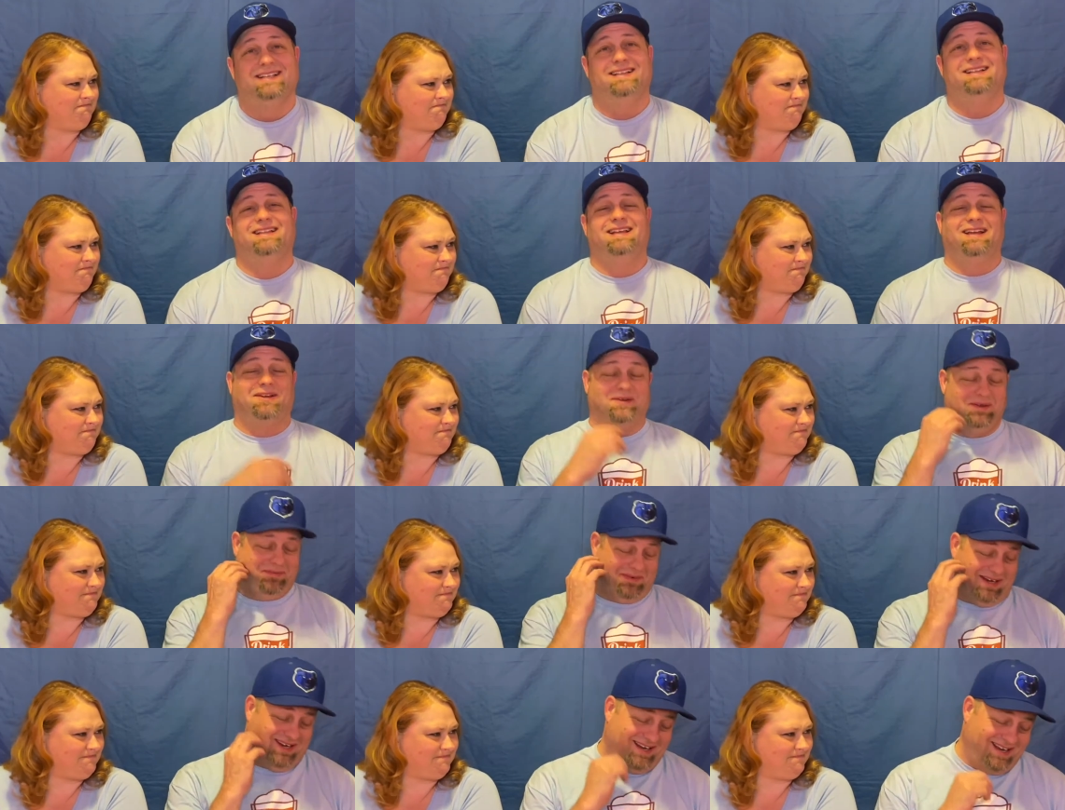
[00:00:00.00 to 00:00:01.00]
Speaker 1: Liquid.
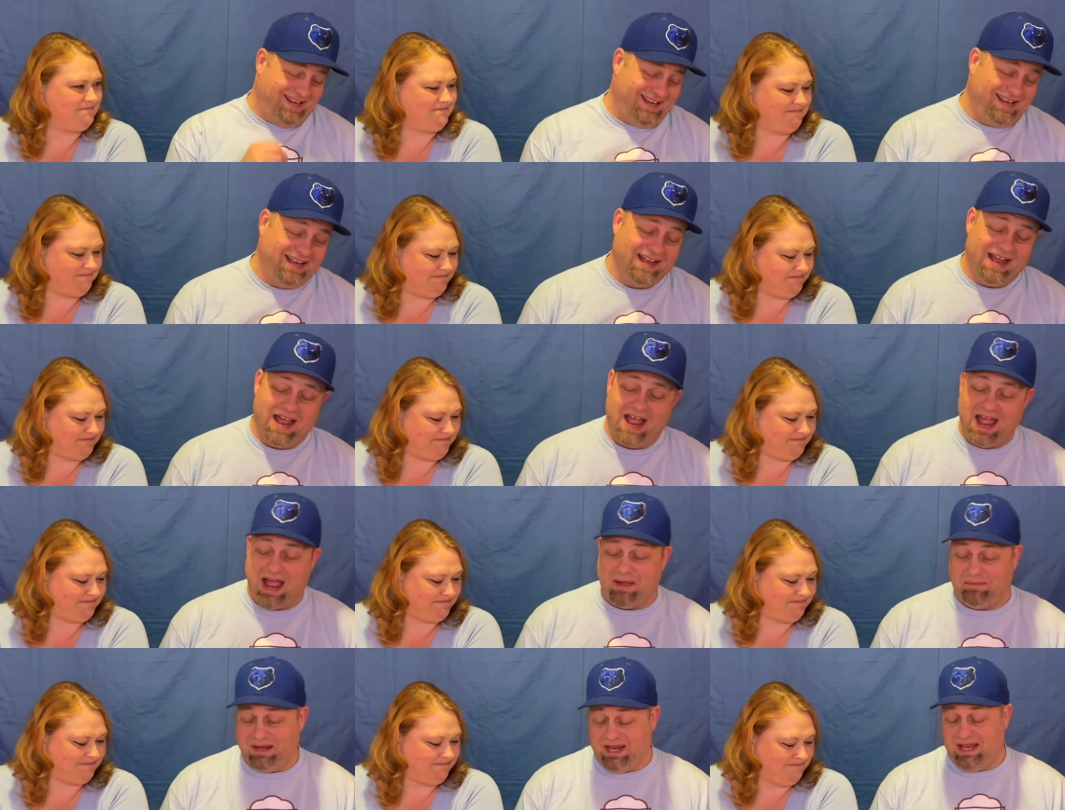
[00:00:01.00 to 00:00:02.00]
I
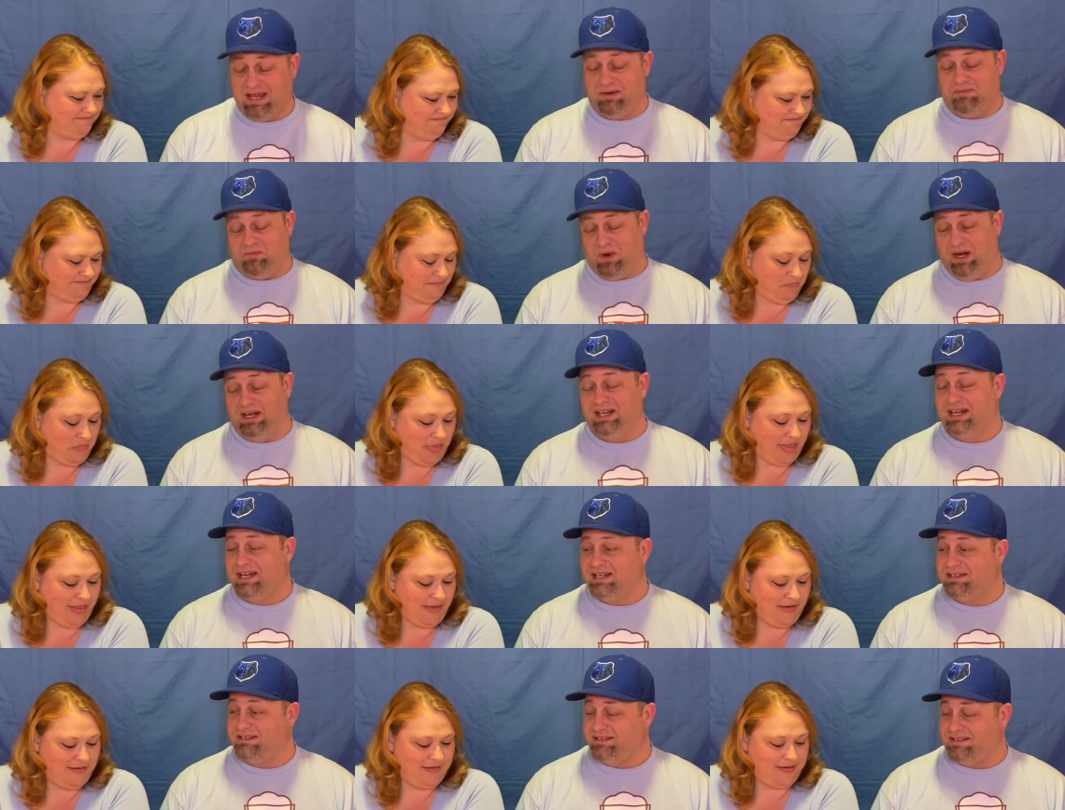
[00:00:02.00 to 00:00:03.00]
mean, it really
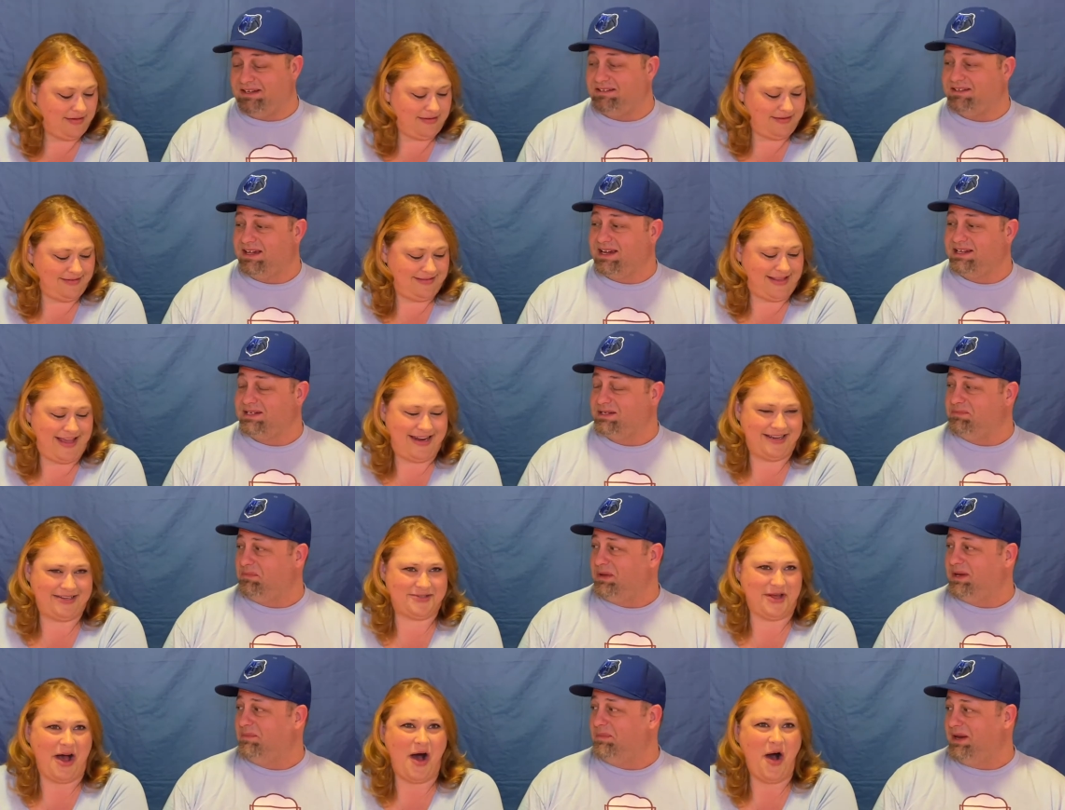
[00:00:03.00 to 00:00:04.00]
does. It tastes like I just
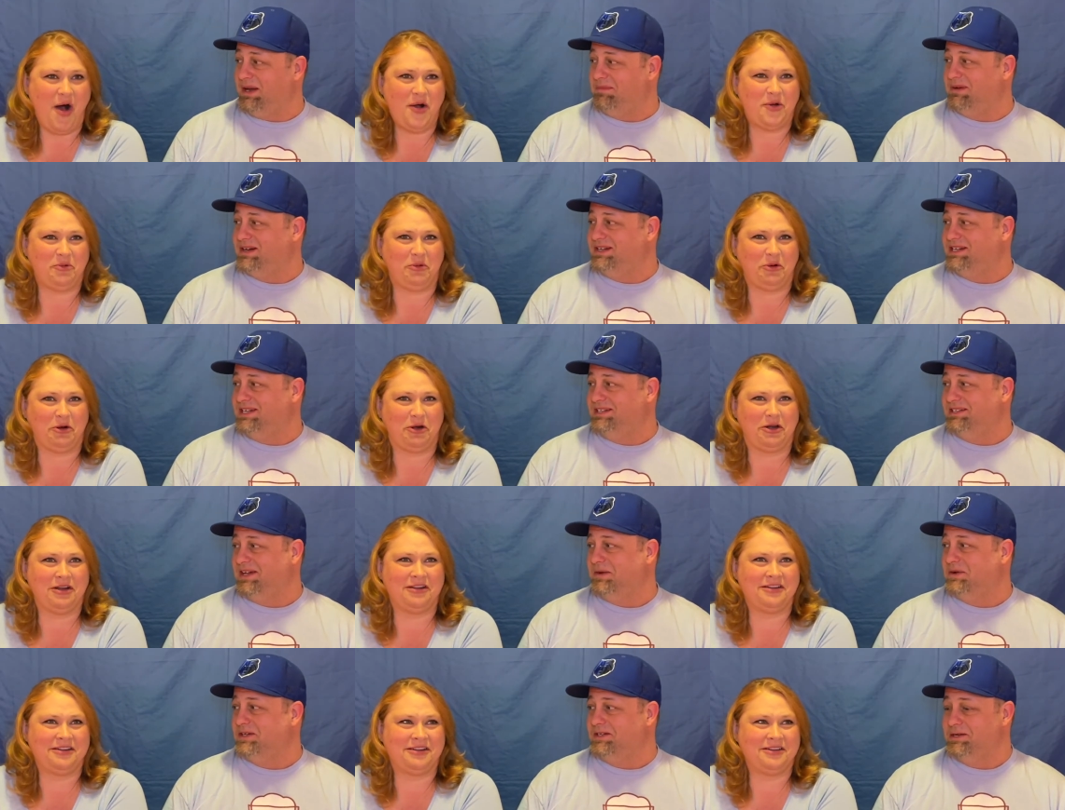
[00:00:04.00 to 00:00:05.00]
bit a peanut butter and jelly
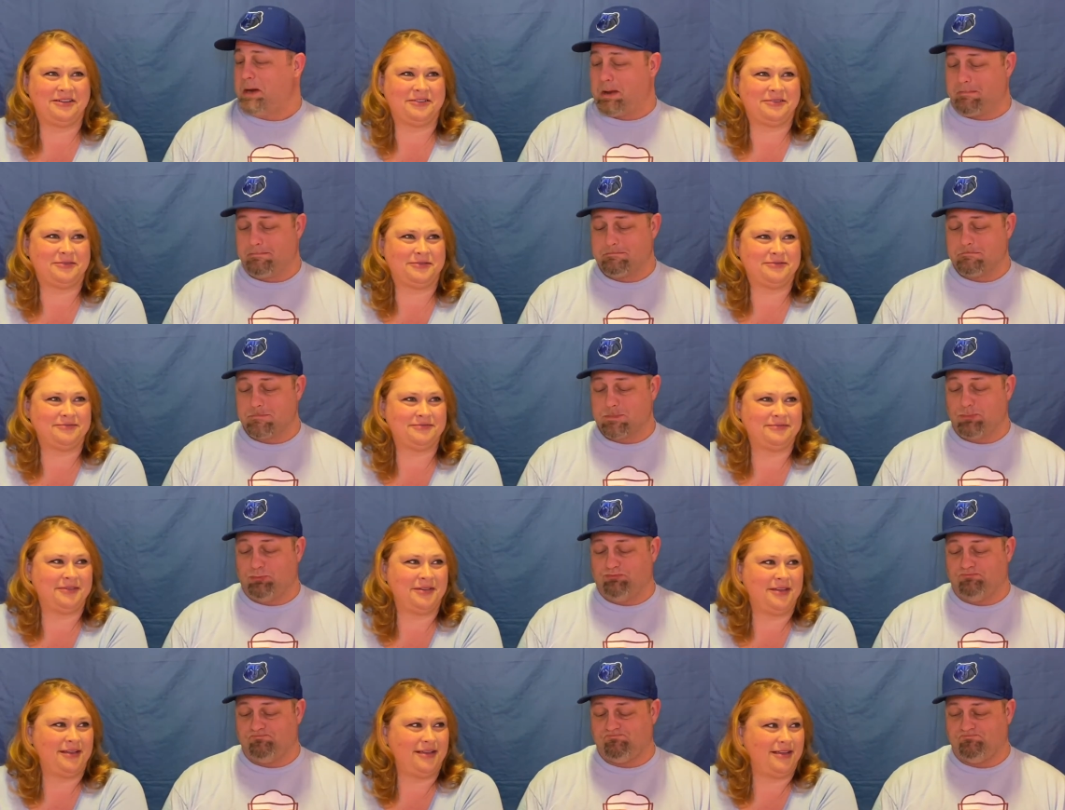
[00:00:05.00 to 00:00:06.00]
sandwich.
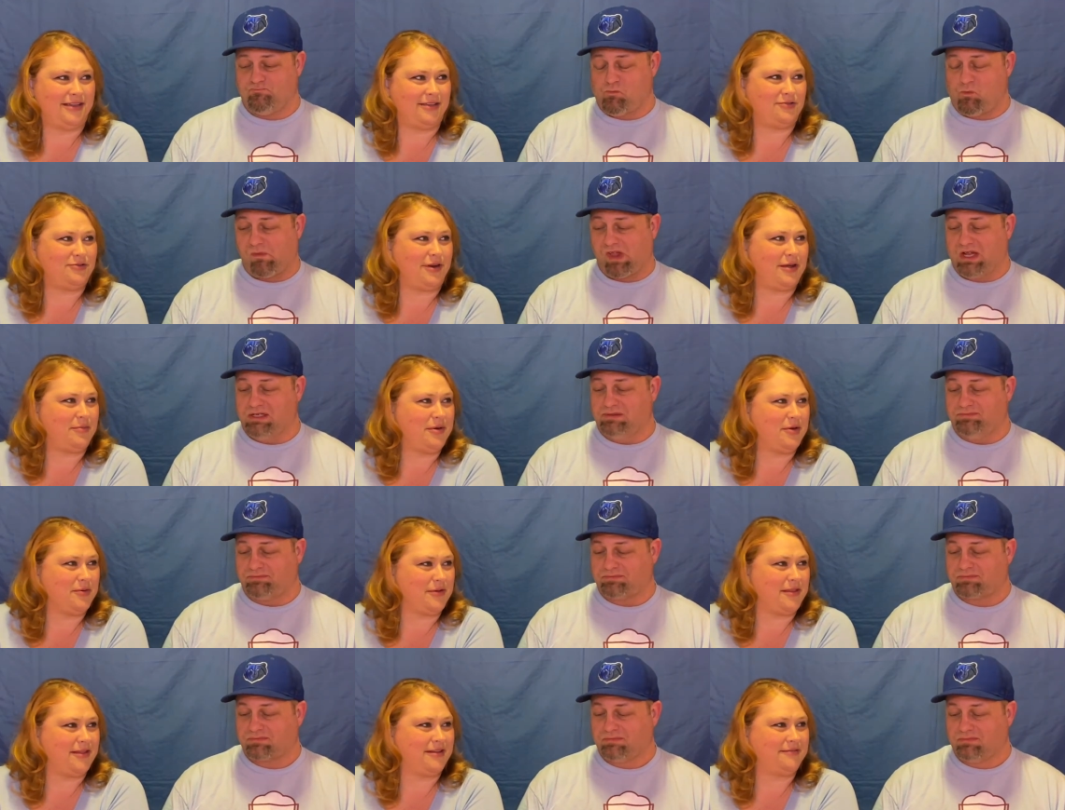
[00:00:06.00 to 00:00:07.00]
Speaker 2: And drink a beer
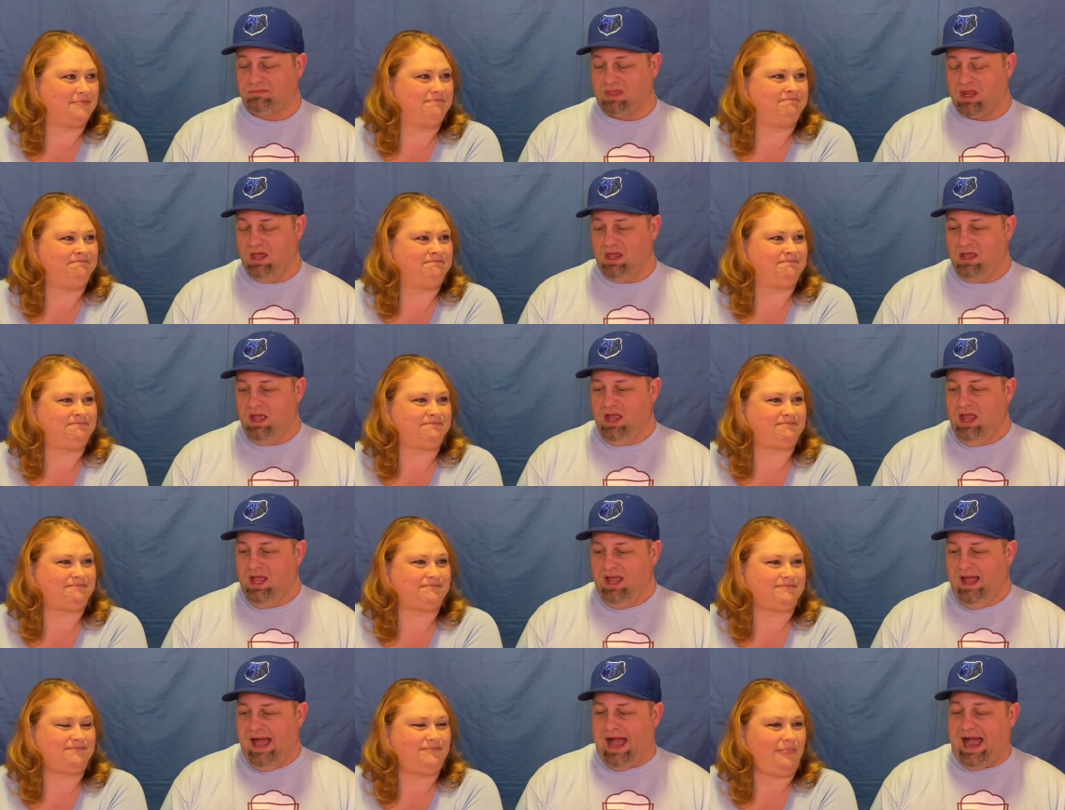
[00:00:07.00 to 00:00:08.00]
with it.
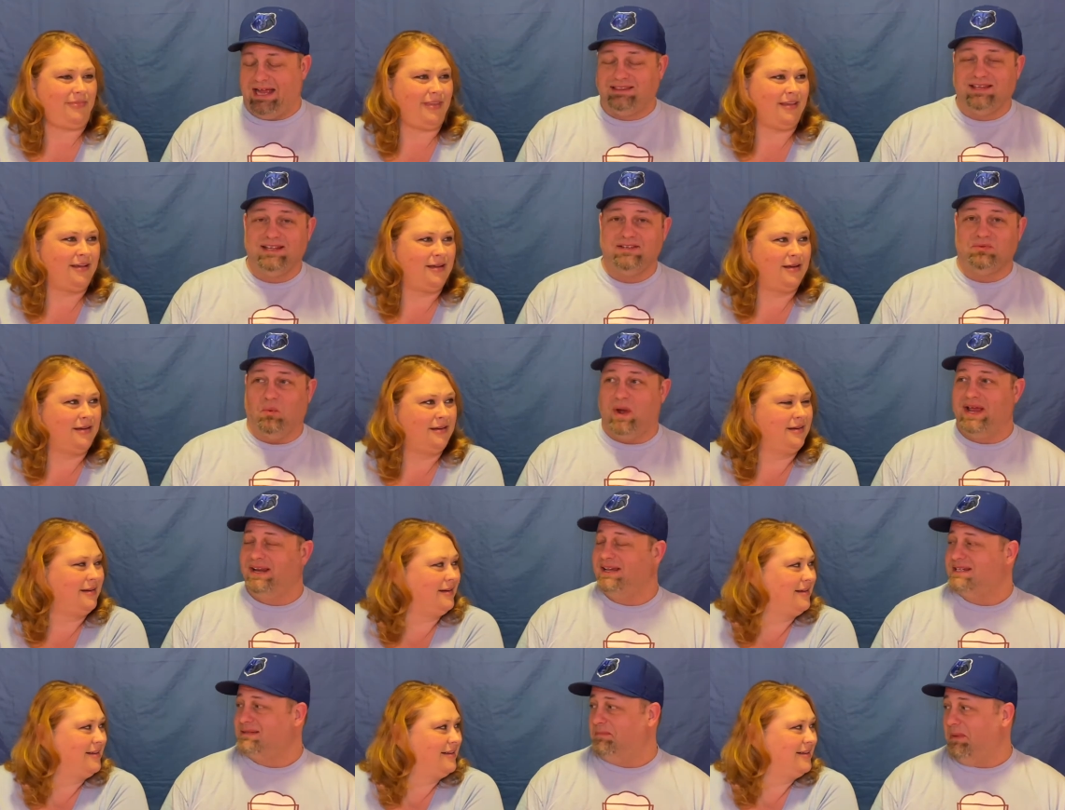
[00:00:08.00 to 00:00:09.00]
Speaker 1: I taste way
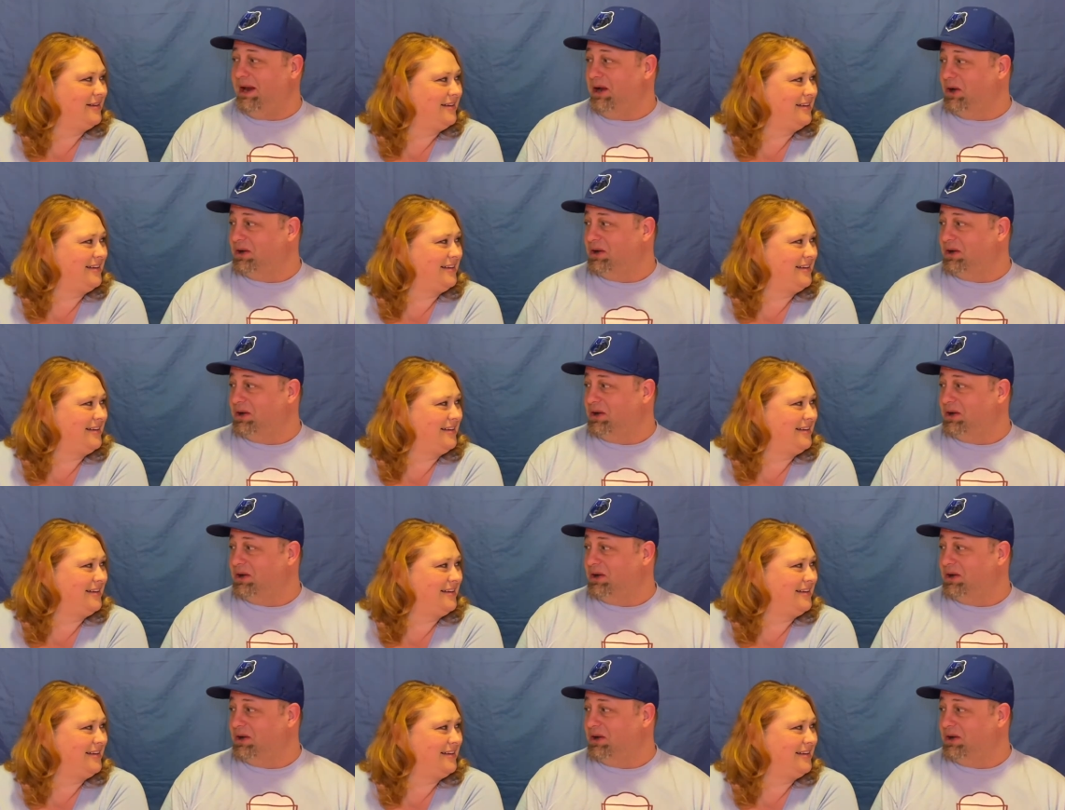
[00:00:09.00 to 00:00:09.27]
less beer